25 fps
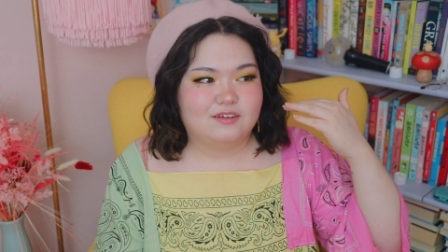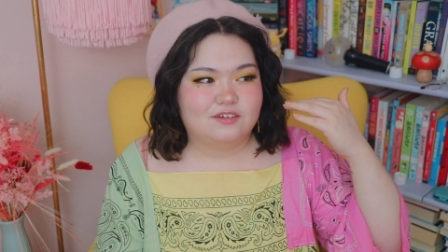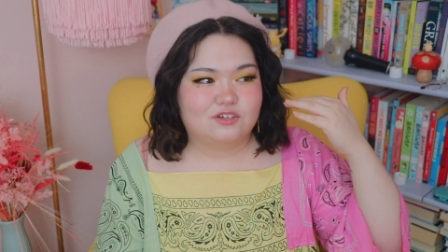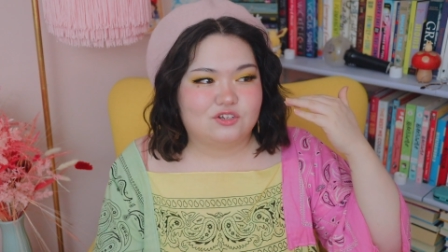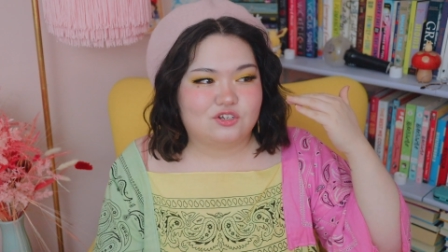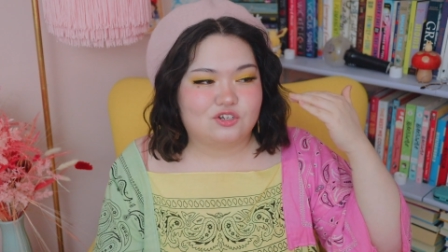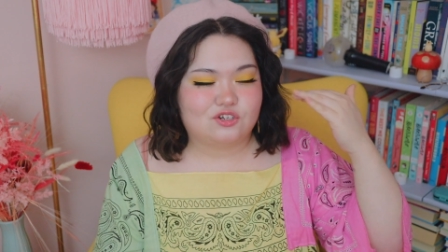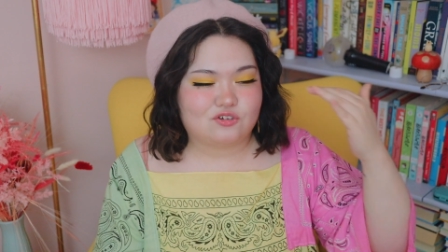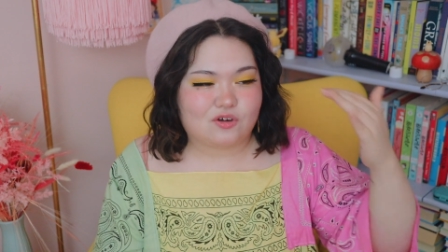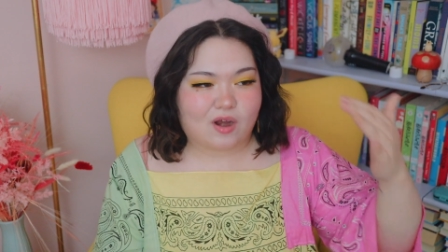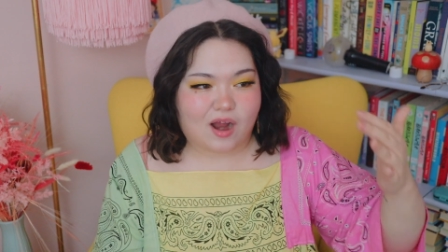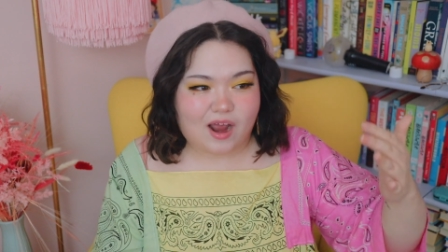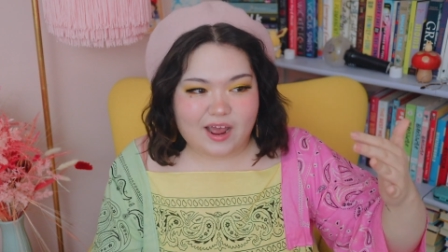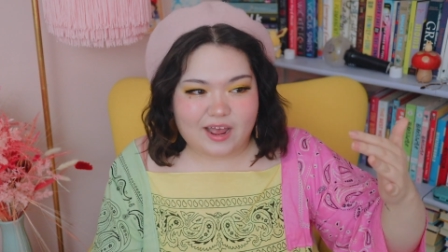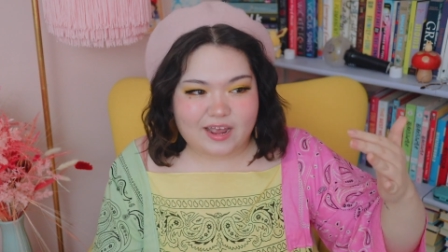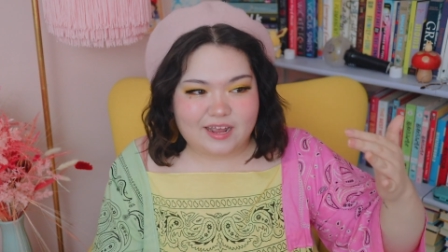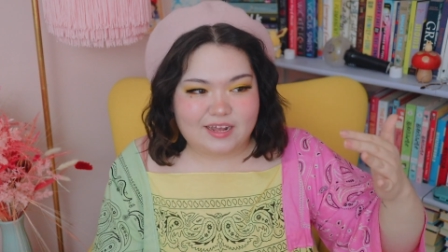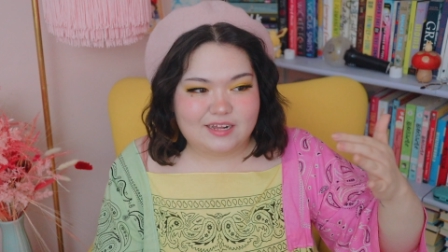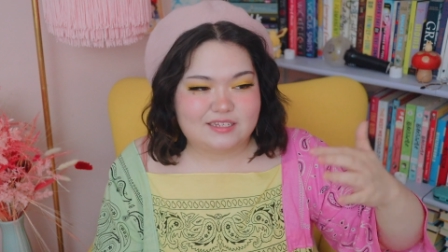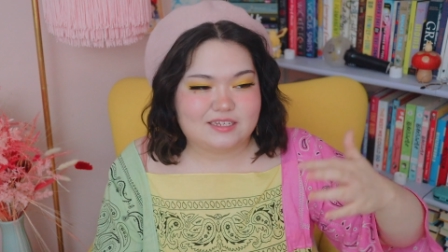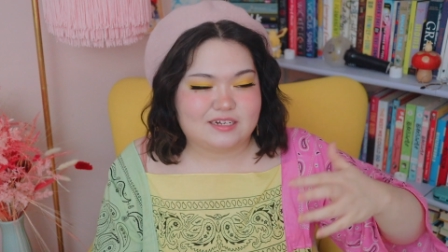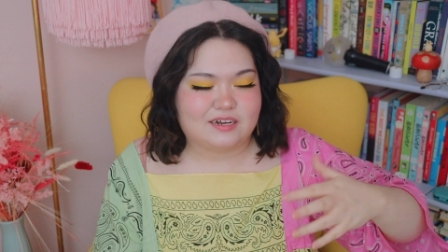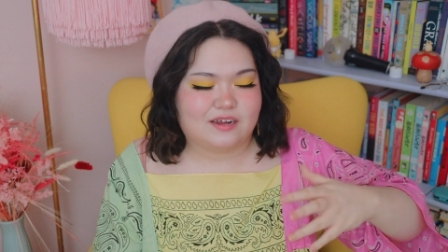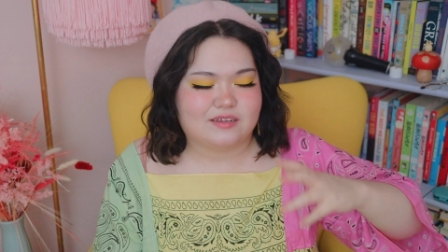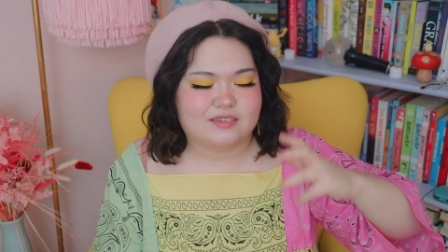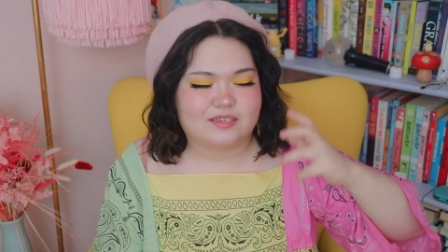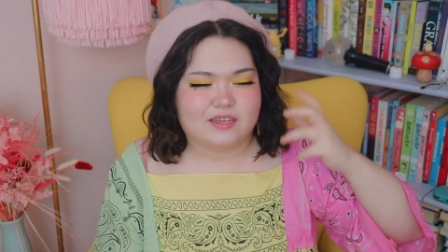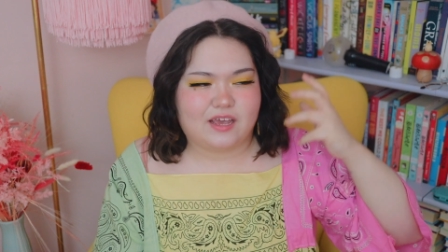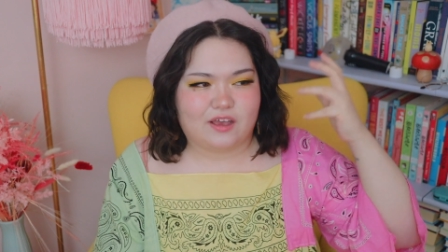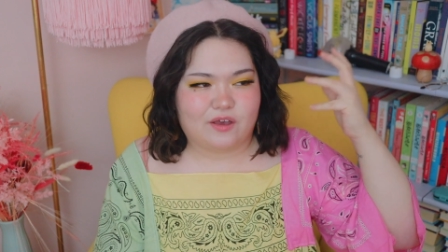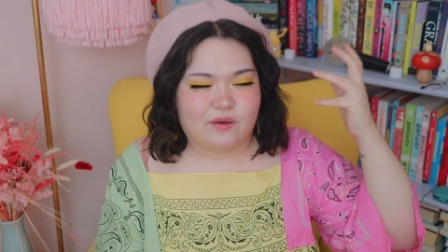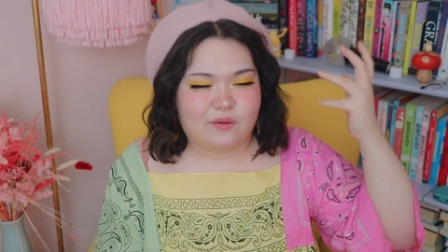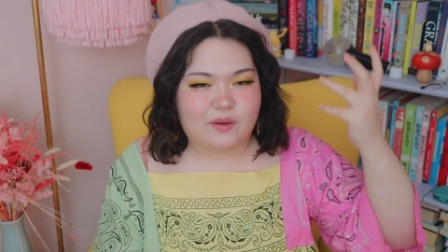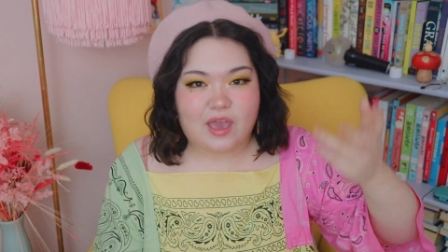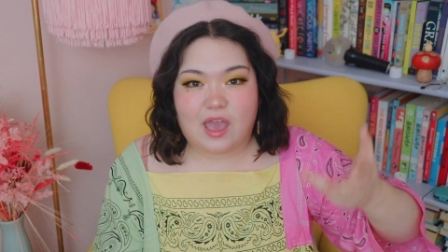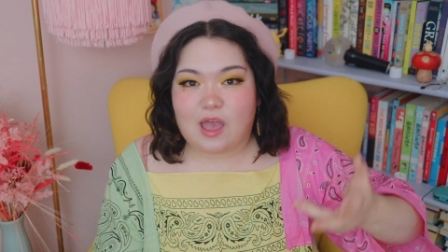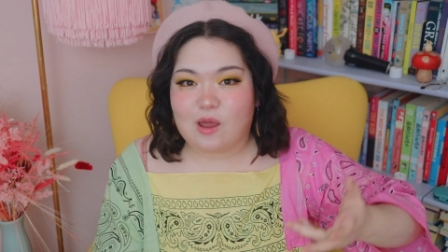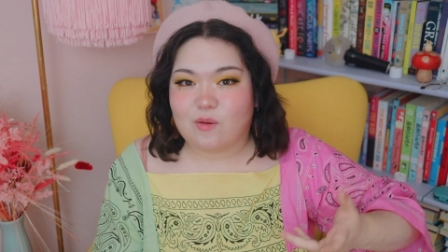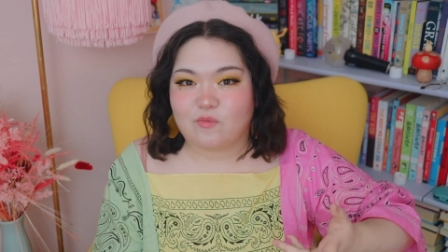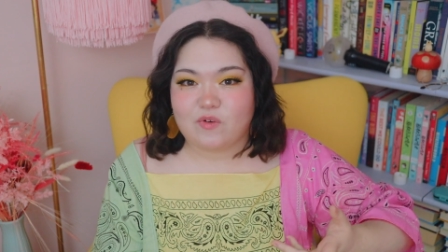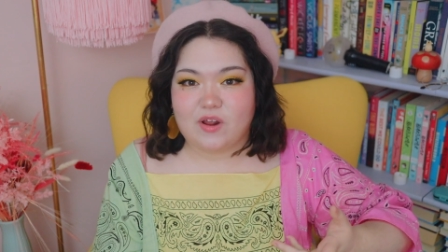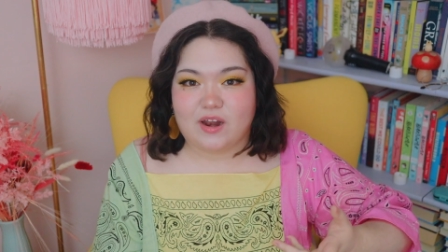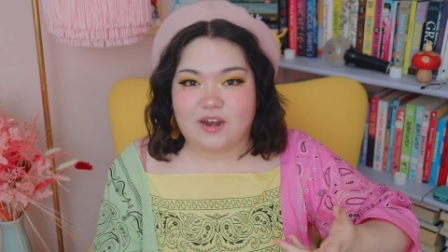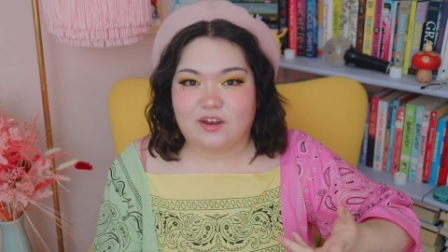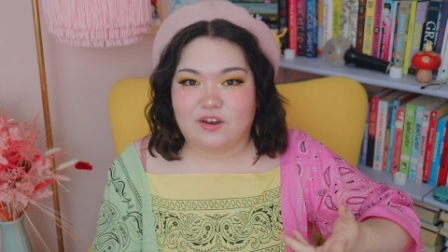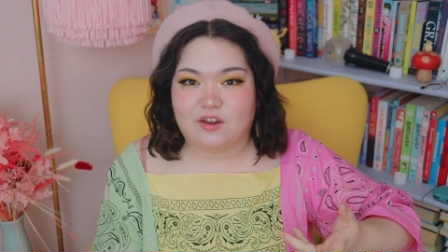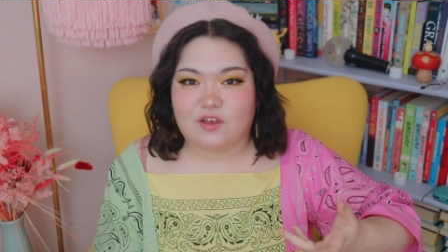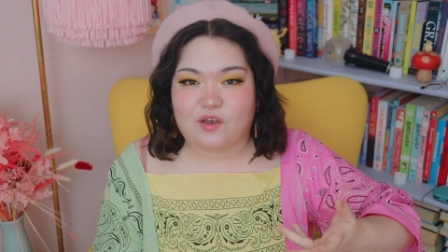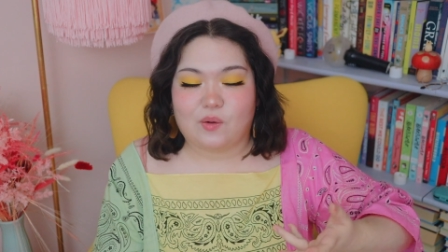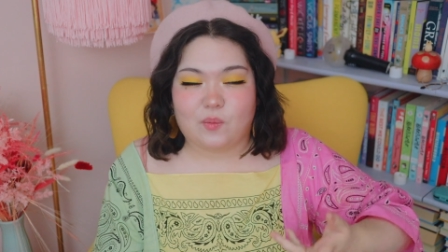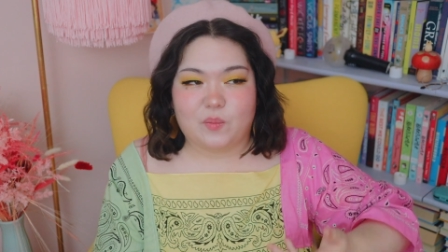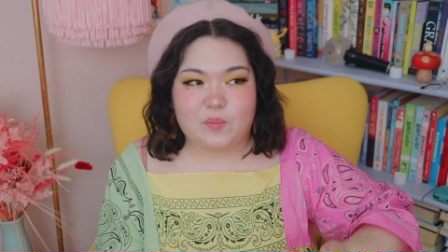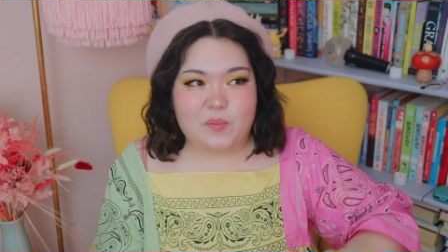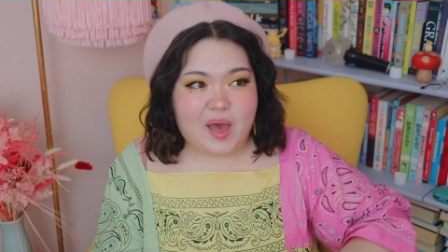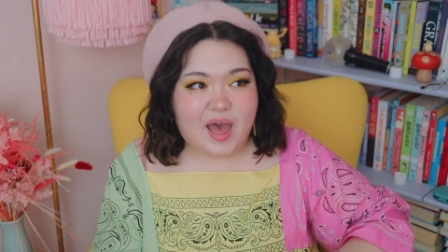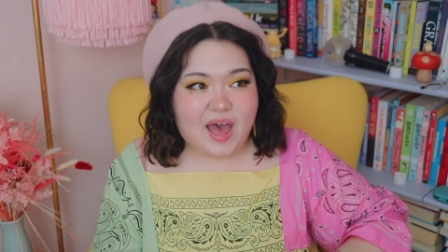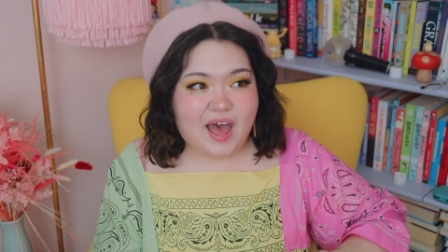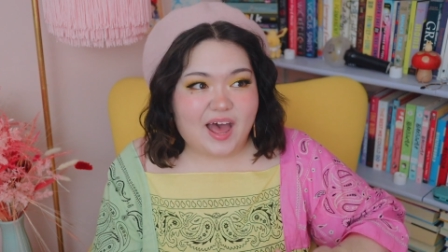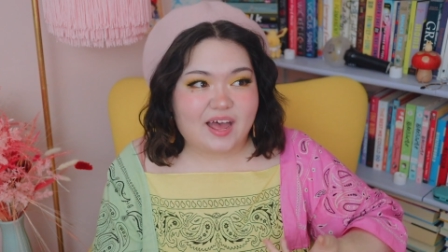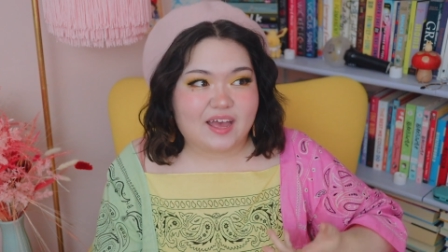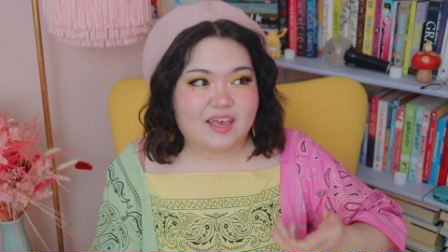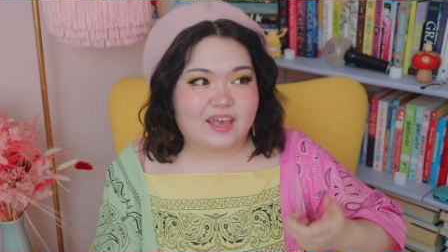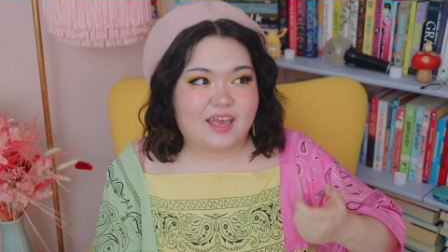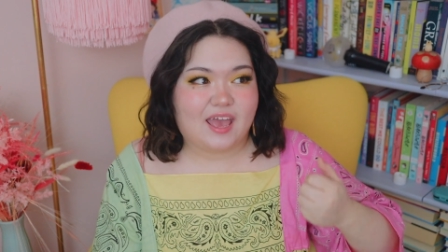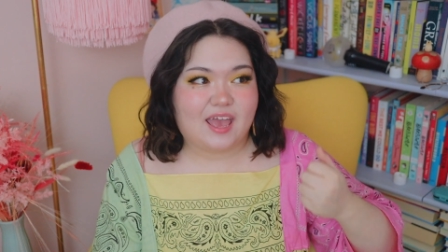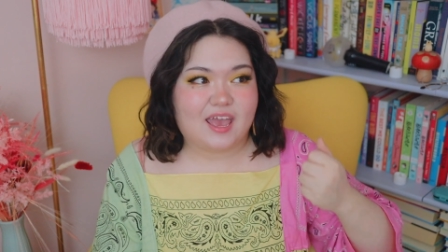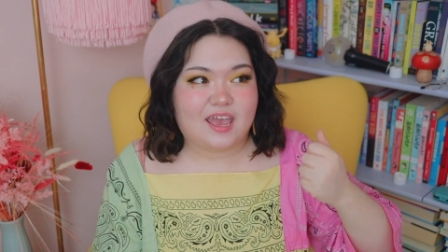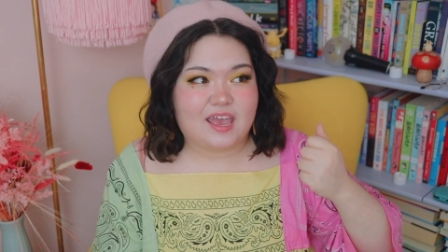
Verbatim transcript: strides and I was like, okay, I'm ready to go back.